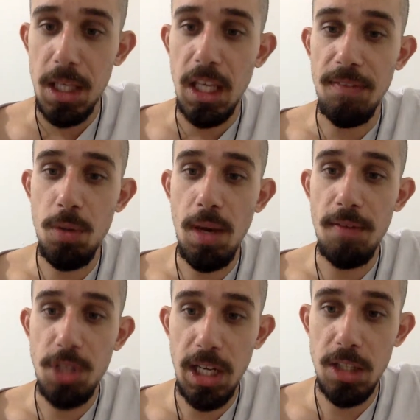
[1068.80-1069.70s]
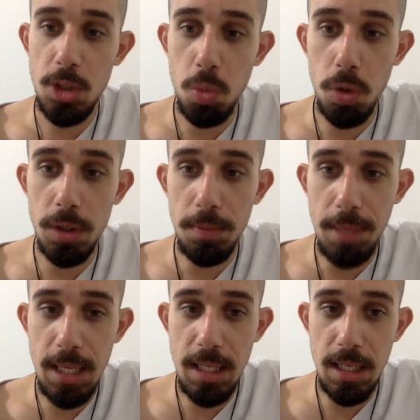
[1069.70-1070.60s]
If you have changed world
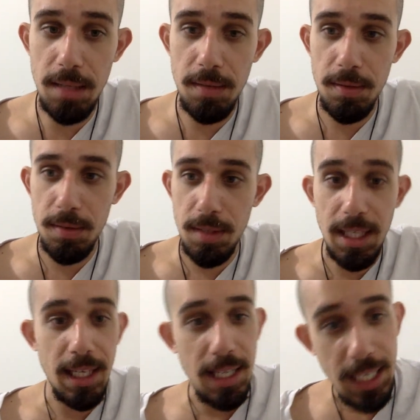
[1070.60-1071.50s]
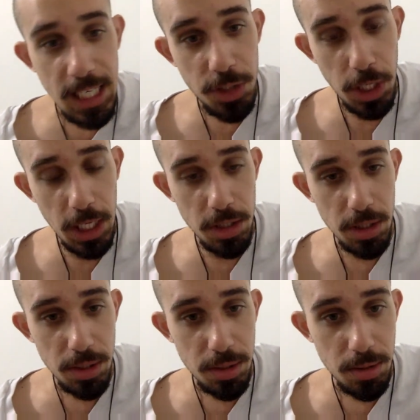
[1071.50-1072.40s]
opinion, he
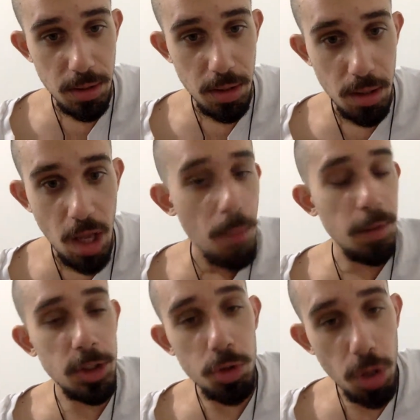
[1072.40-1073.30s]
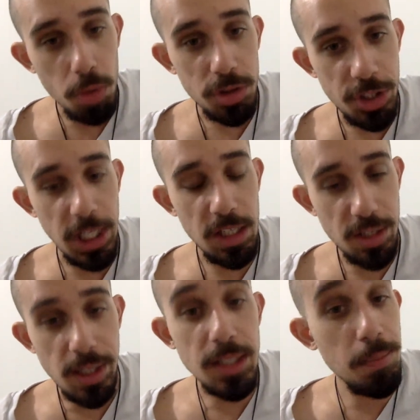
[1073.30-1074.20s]
changes, but you don't
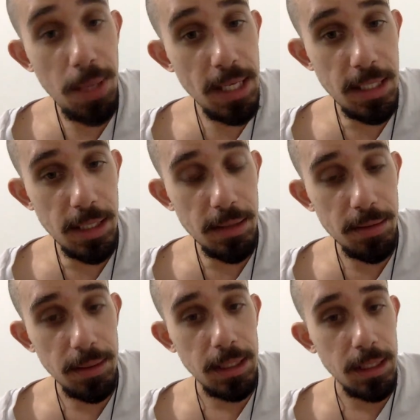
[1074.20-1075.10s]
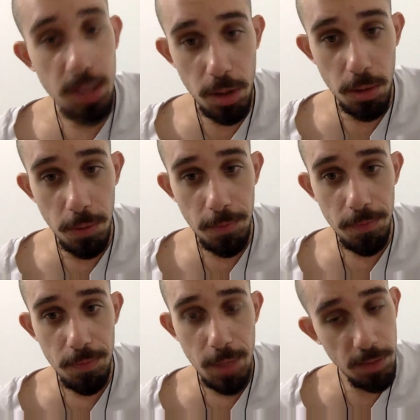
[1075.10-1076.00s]
change his opinion. No.
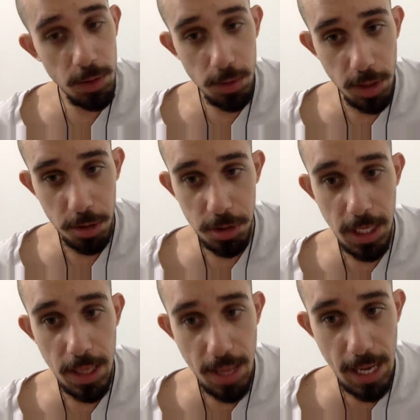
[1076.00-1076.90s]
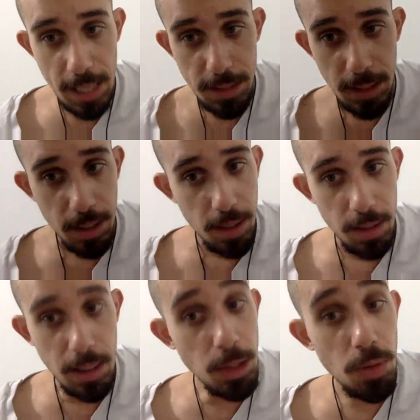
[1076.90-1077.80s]
And if you don't understand that,
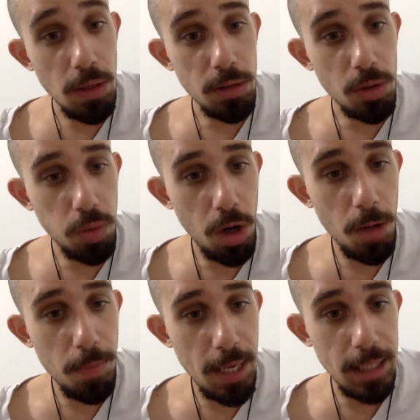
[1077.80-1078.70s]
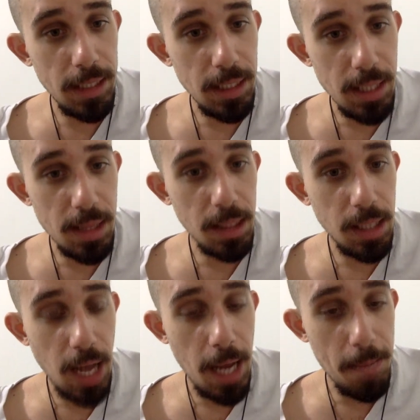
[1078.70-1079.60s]
then you need to crawl back in the
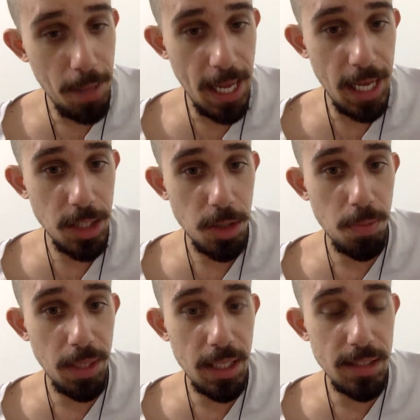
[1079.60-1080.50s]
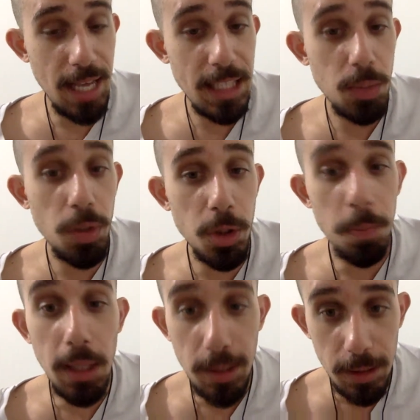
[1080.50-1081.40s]
cotton patch, because that's where you
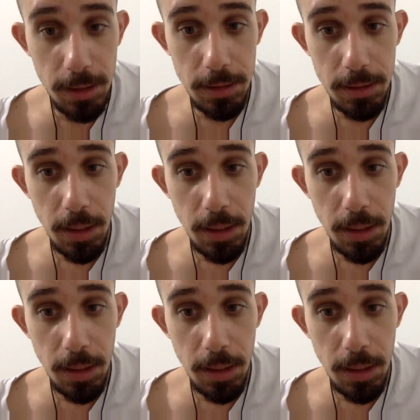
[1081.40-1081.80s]
belong.